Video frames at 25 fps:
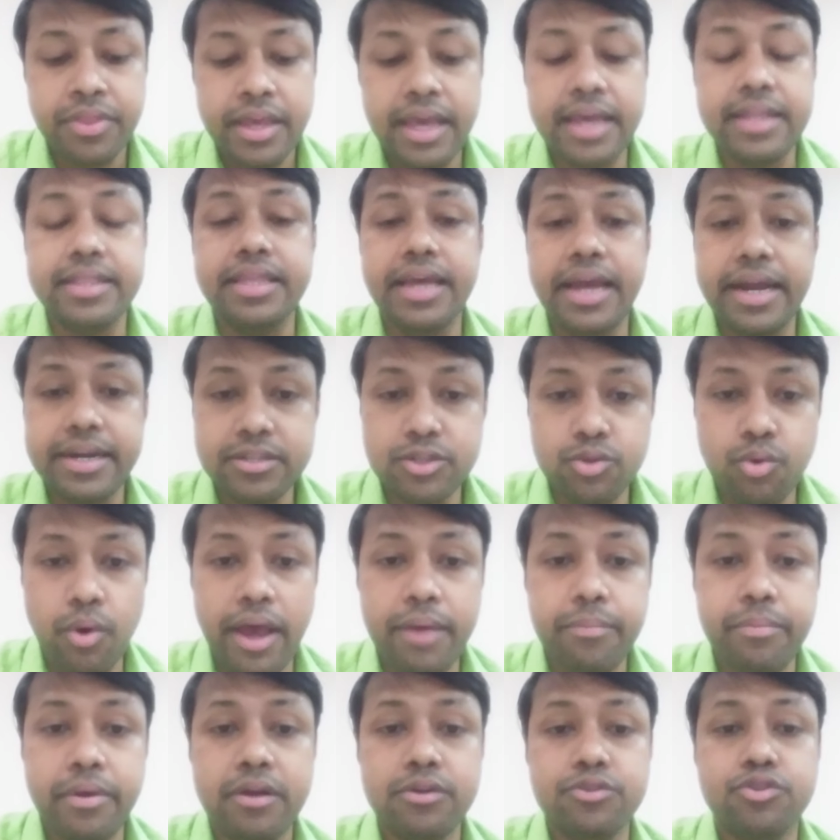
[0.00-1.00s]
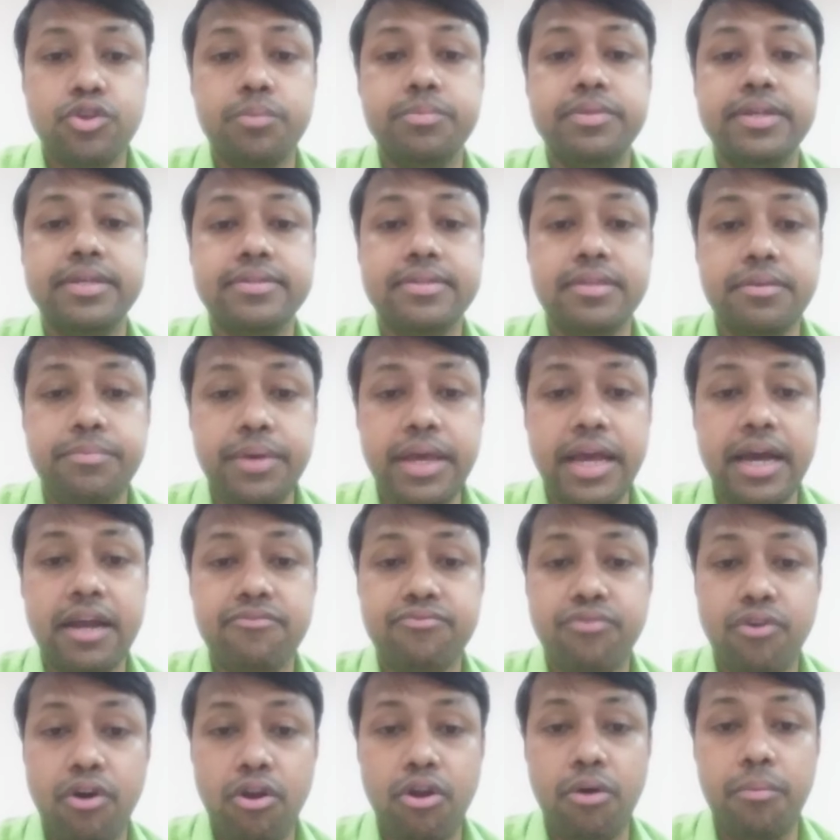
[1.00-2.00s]
And that's why, because of the severe
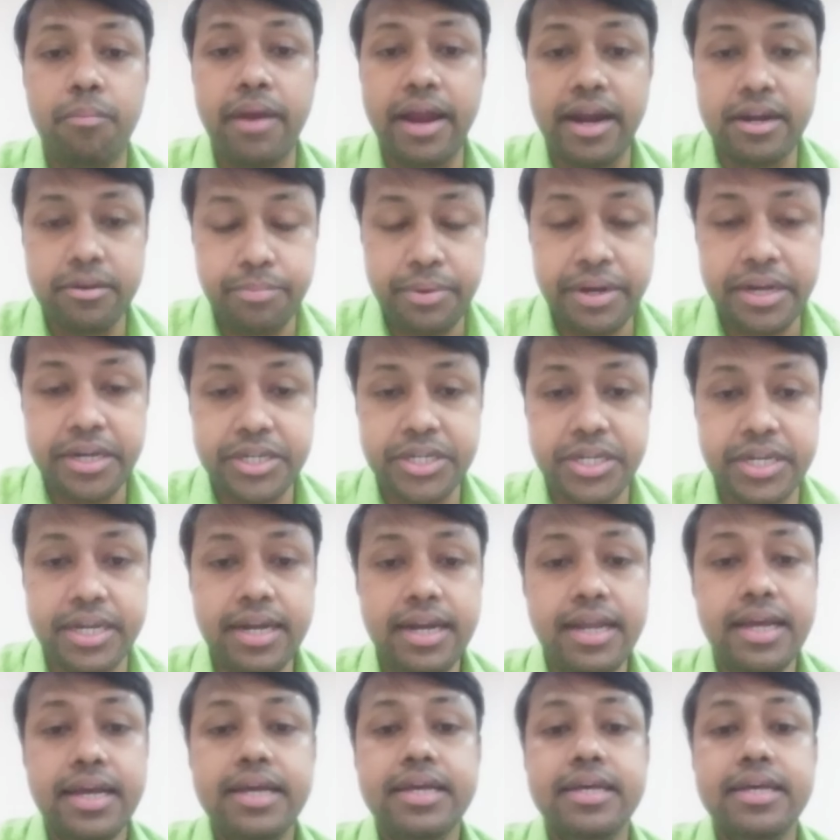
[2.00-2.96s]
fall of blood pressure,